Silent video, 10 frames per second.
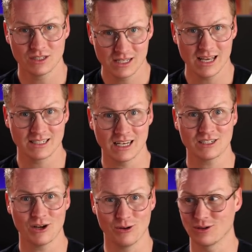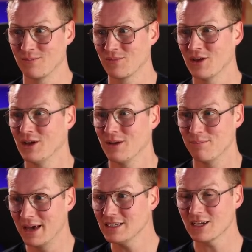CSS code.
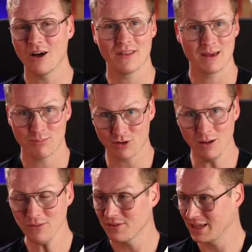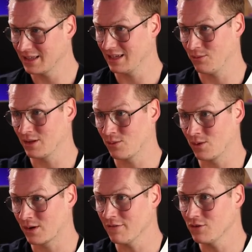Based on a prompt that it
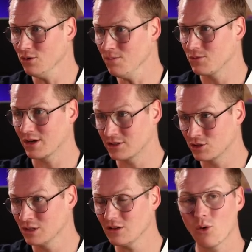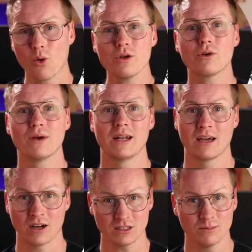will give you, you can choose it, or you create a
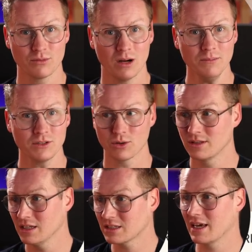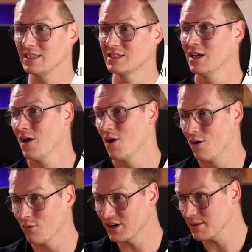custom prompt. So in this case,
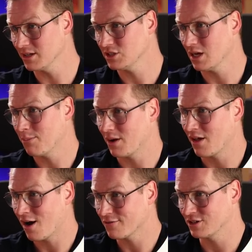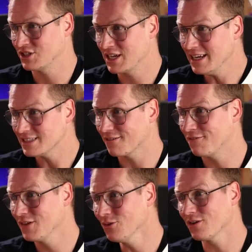for the image, upon hover, change the
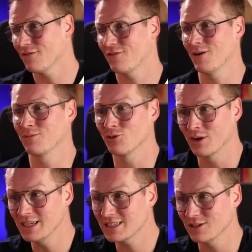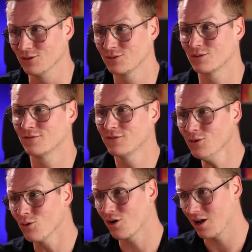filter from grayscale to
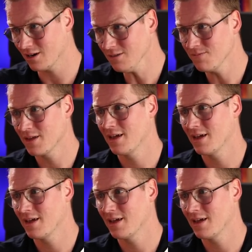full color